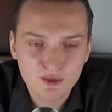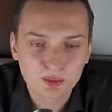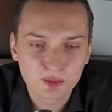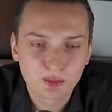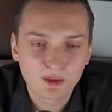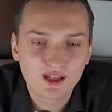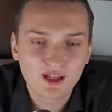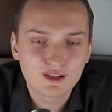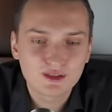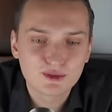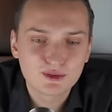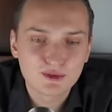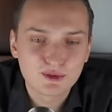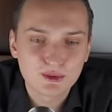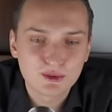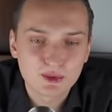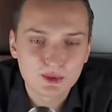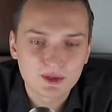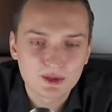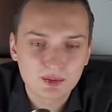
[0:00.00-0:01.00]
plan
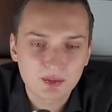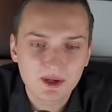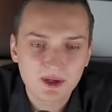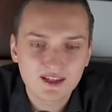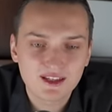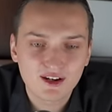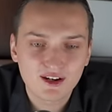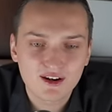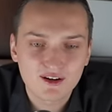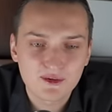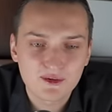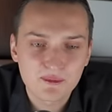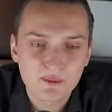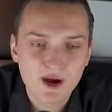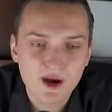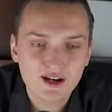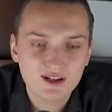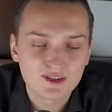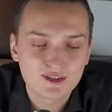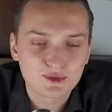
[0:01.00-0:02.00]
to spend 100
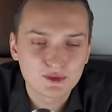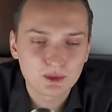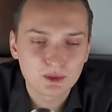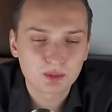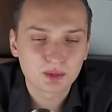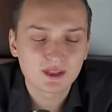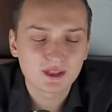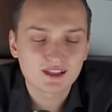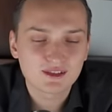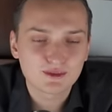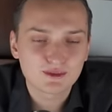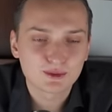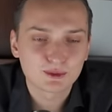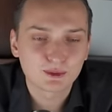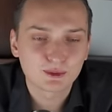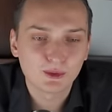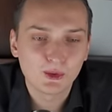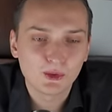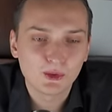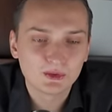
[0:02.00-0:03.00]
bucks, do you plan to
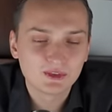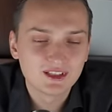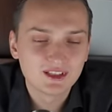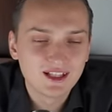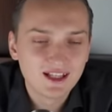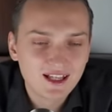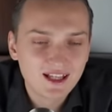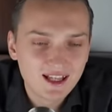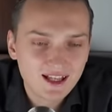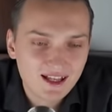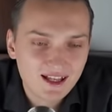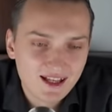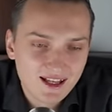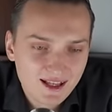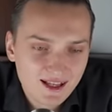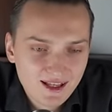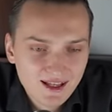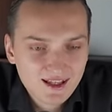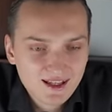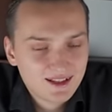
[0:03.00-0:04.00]
loan
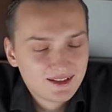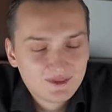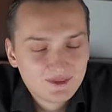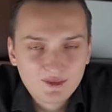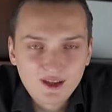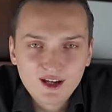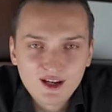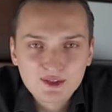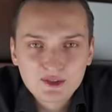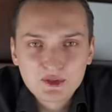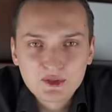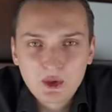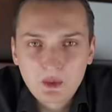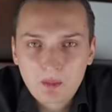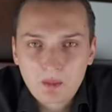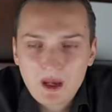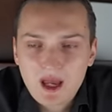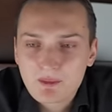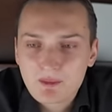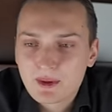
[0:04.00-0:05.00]
I don't know,
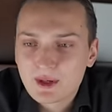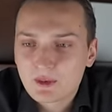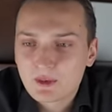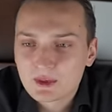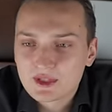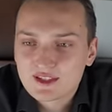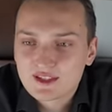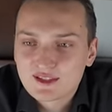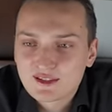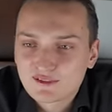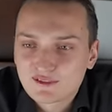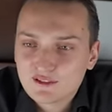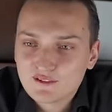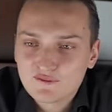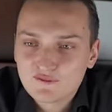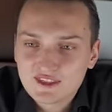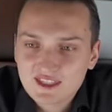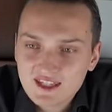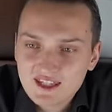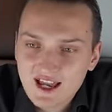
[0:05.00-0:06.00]
Pepe with
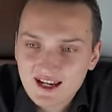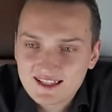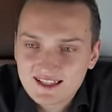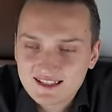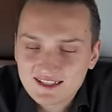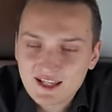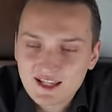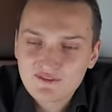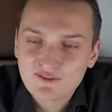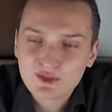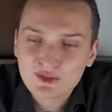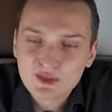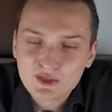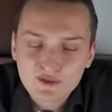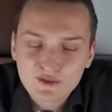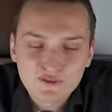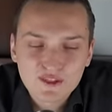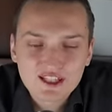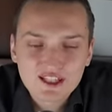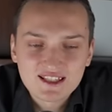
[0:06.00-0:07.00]
50x leverage or
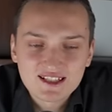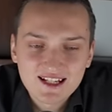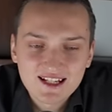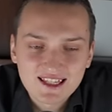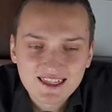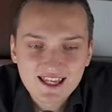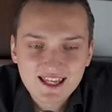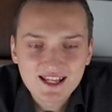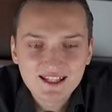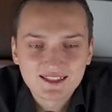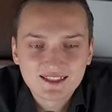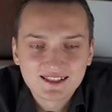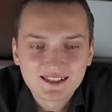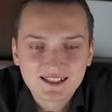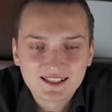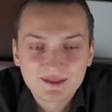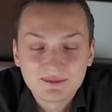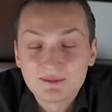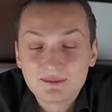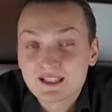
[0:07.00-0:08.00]
things like that.
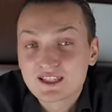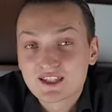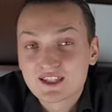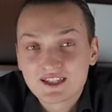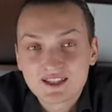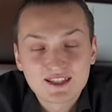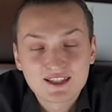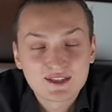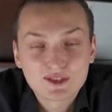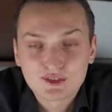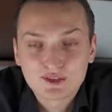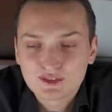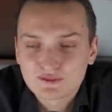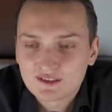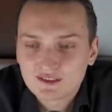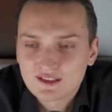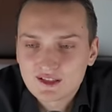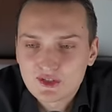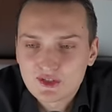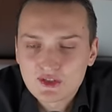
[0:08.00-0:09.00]
But it's, it's not a
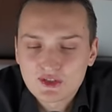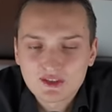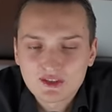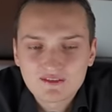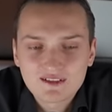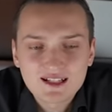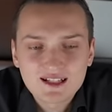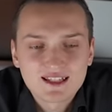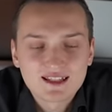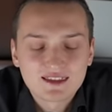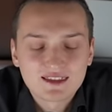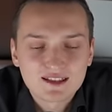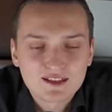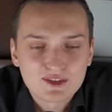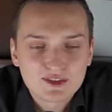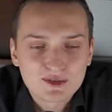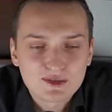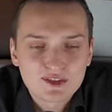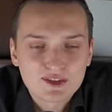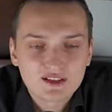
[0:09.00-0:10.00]
financial advice and that's
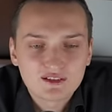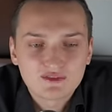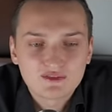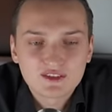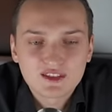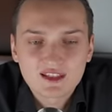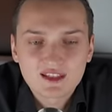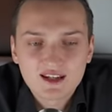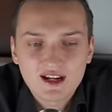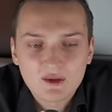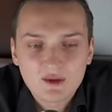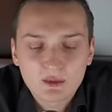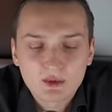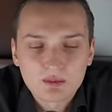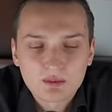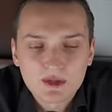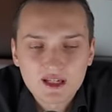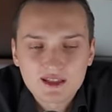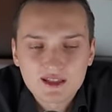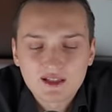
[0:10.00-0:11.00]
not something that I would
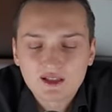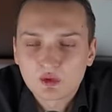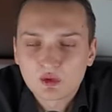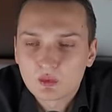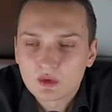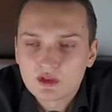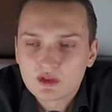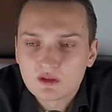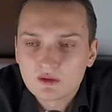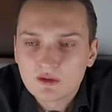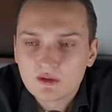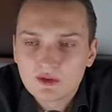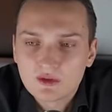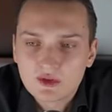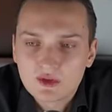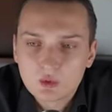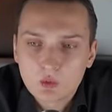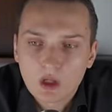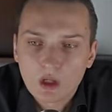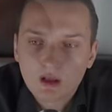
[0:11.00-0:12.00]
basically want you to do
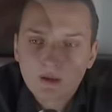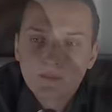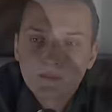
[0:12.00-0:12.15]
as well.